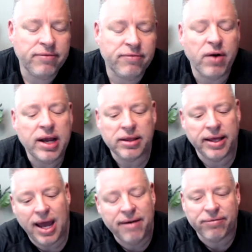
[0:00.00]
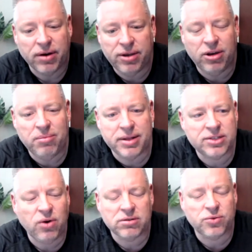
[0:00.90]
Frankly, every human
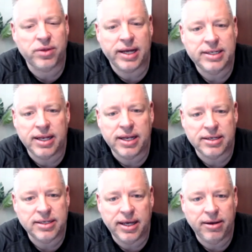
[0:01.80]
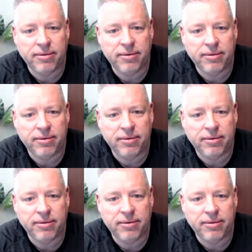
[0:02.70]
struggles with identity.